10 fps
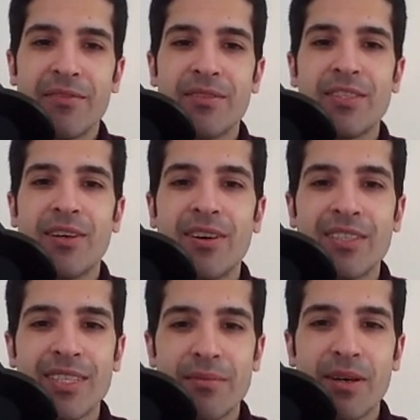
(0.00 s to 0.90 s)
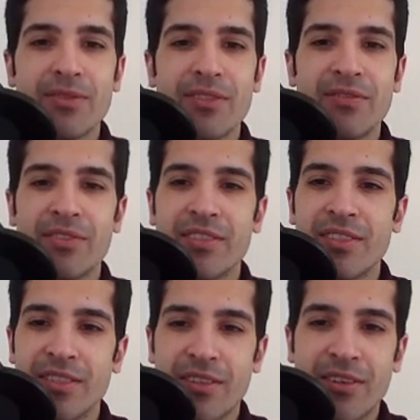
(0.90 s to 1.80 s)
We talked about different
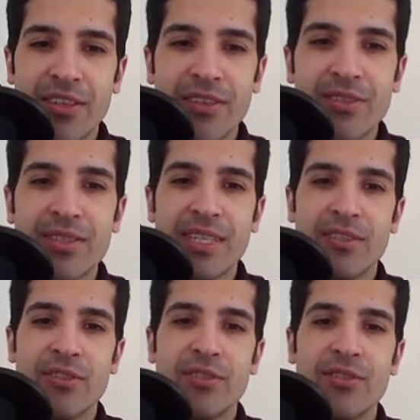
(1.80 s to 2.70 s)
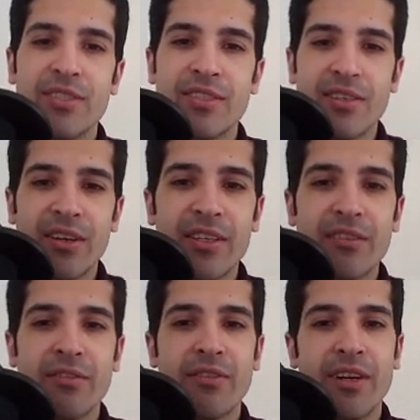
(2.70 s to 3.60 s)
scenarios that you should decide
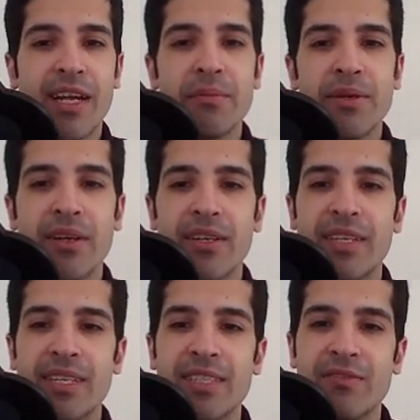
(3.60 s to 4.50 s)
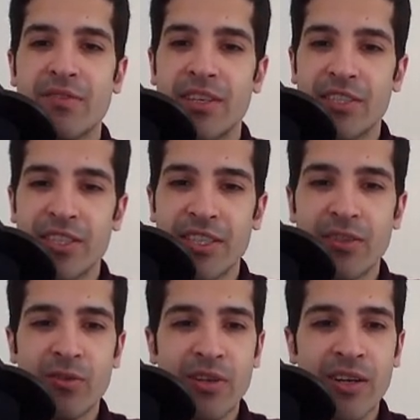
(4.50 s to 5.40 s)
if your API needs
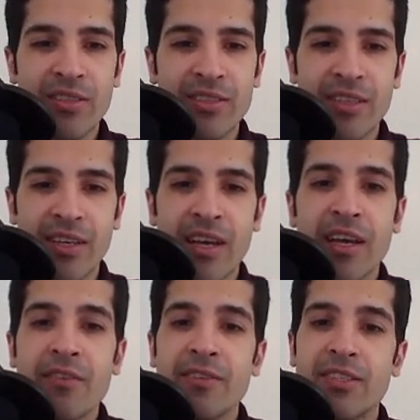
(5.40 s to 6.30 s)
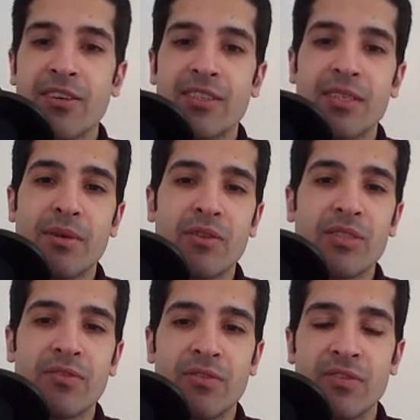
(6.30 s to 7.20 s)
versioning or not. We talked about
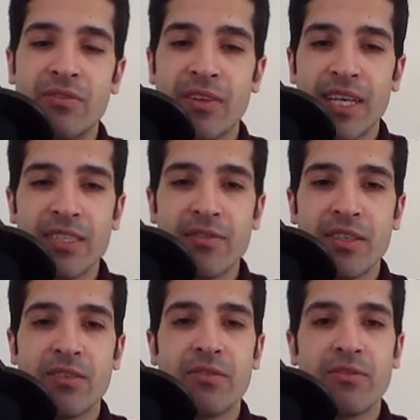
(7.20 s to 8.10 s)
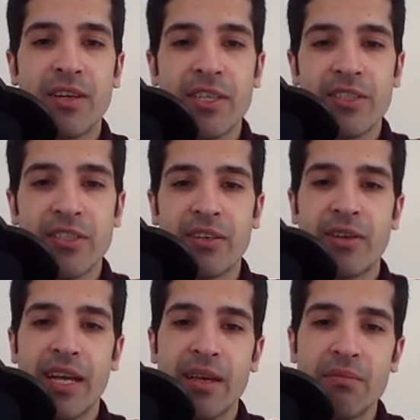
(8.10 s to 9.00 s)
different ways we could version our
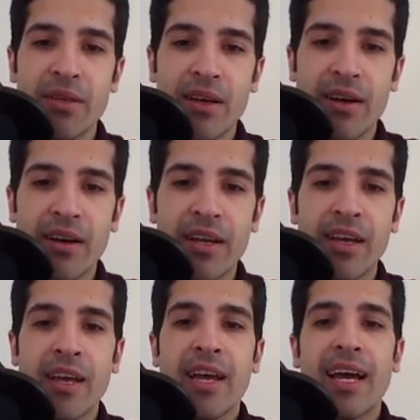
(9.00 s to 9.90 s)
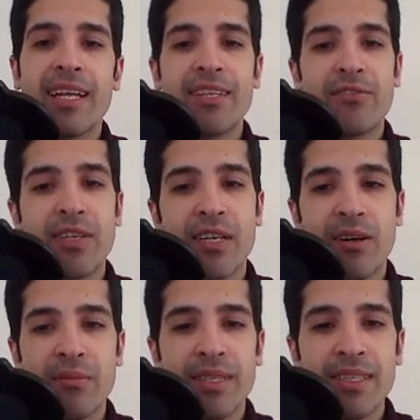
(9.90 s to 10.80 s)
API and the
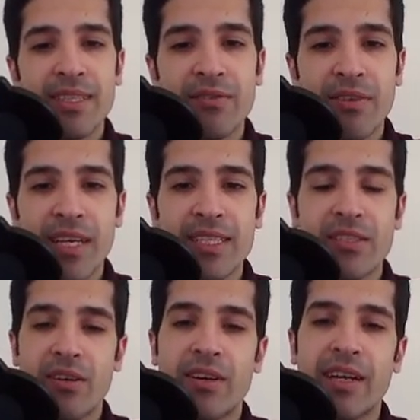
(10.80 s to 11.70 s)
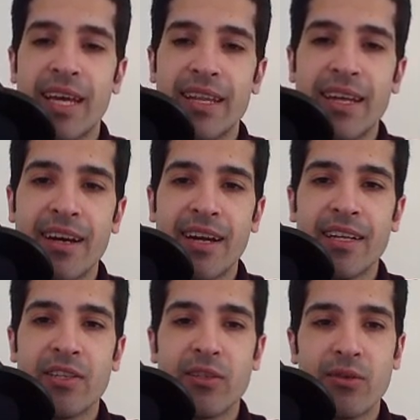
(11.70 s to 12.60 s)
recommended ways are header
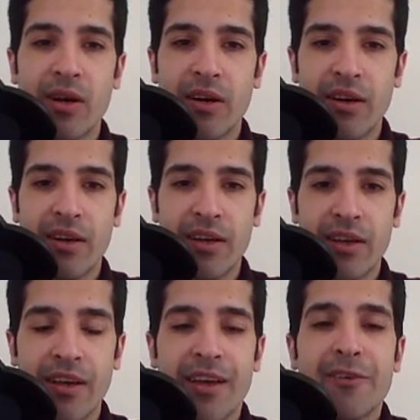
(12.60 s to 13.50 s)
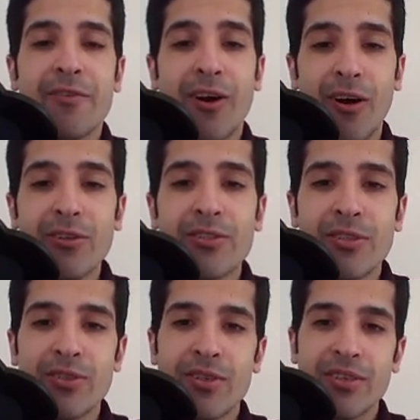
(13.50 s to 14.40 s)
and URI. We
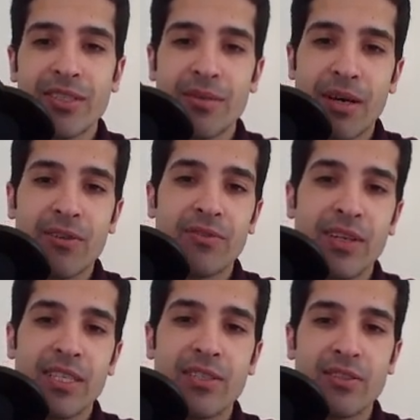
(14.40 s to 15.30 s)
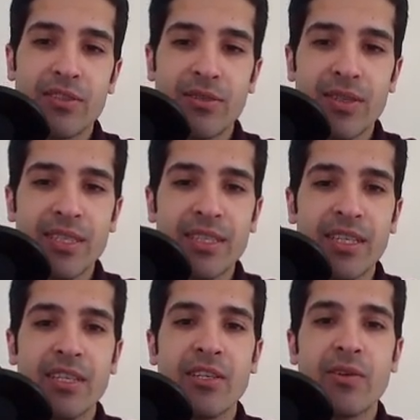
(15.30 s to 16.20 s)
also talked about ways to do it
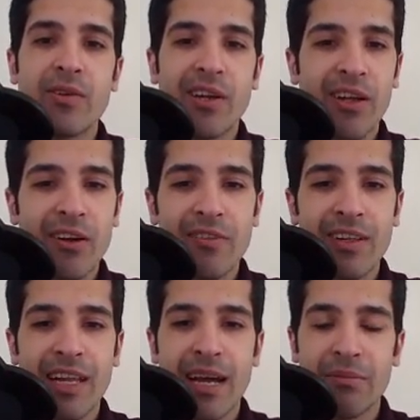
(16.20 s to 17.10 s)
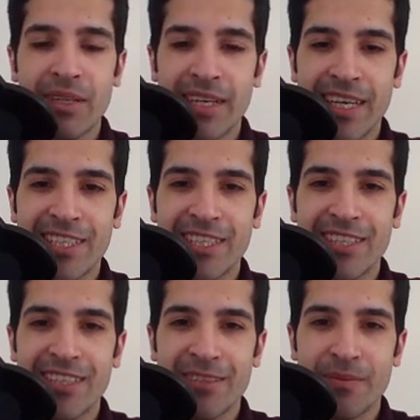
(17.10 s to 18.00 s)
in your Laravel
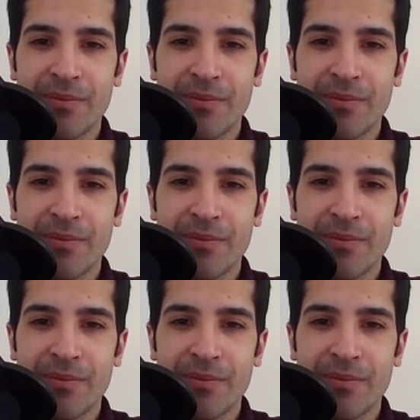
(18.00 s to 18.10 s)
application.